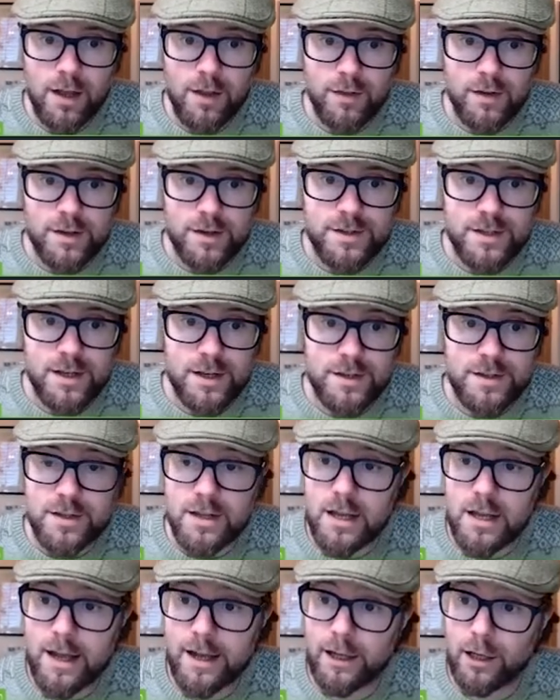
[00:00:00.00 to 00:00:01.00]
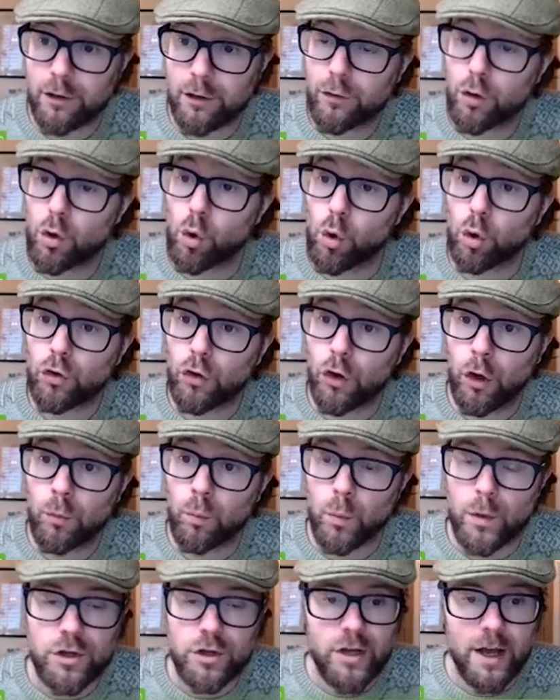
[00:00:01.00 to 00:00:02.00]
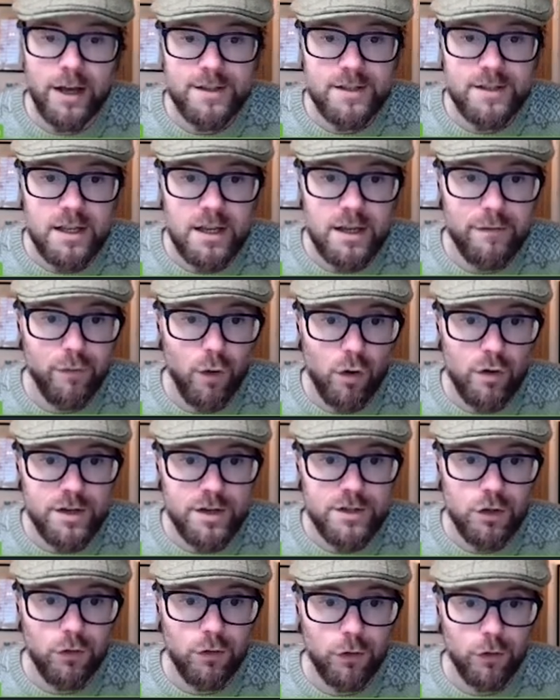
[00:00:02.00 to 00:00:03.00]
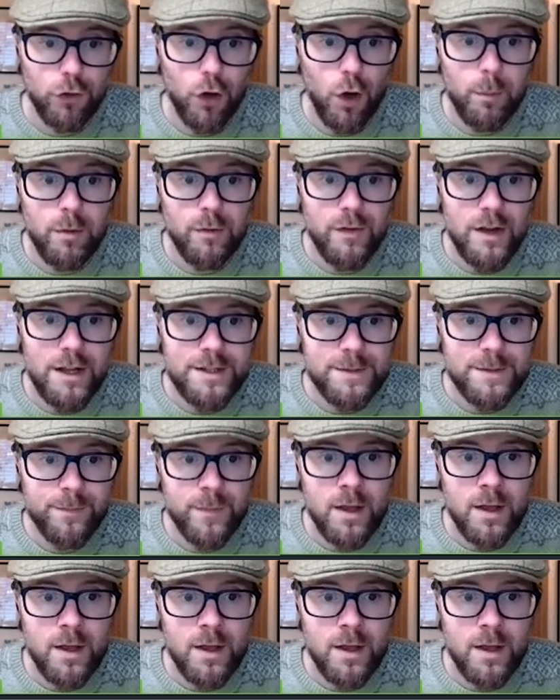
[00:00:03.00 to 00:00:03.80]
This is the hill of Corton, which has the forest on the top of it.